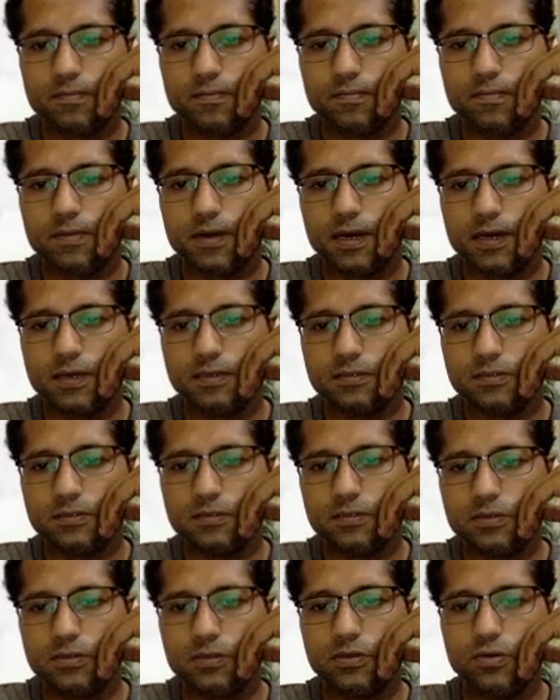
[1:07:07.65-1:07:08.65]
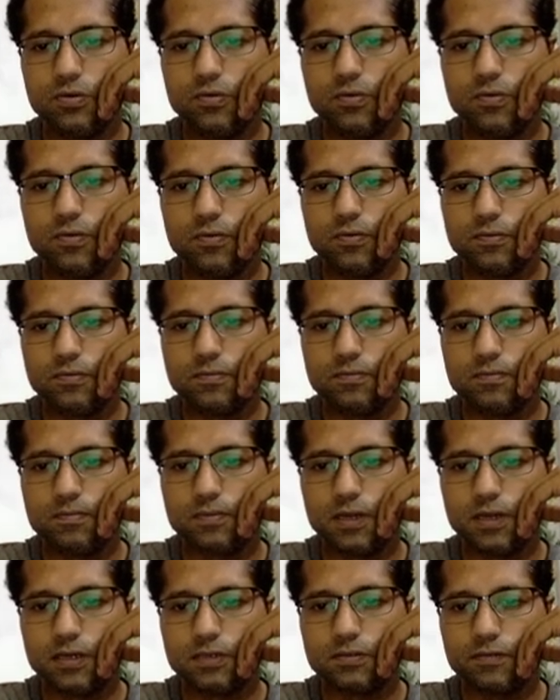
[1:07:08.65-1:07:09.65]
by Q
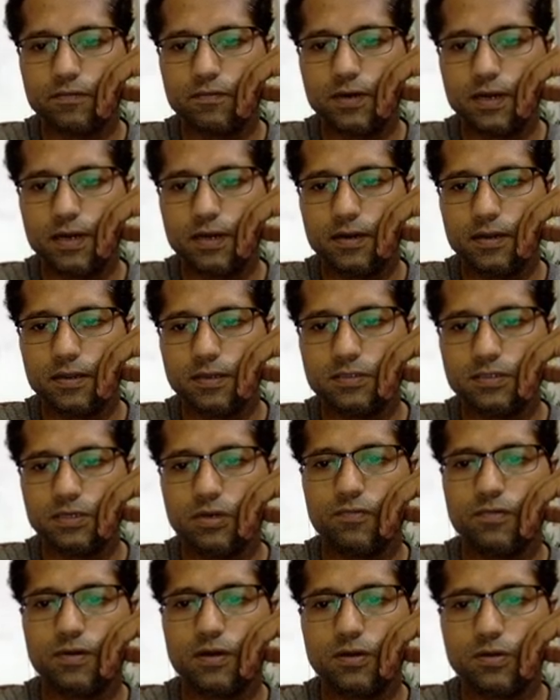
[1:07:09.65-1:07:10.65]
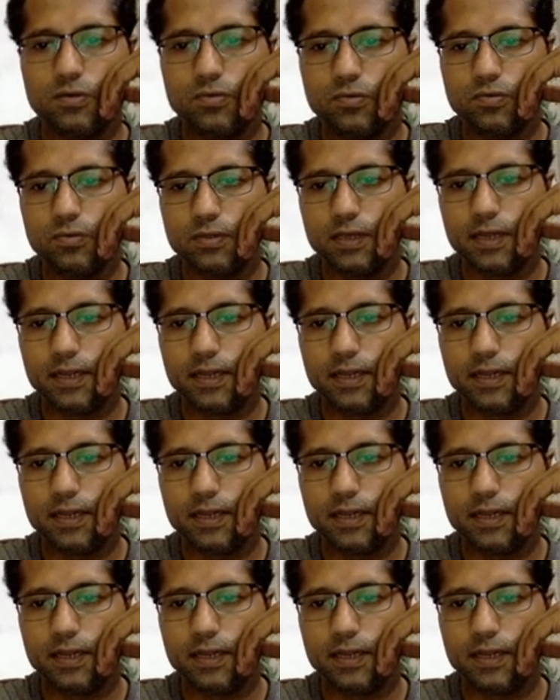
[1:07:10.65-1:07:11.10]
plus 1 is equal to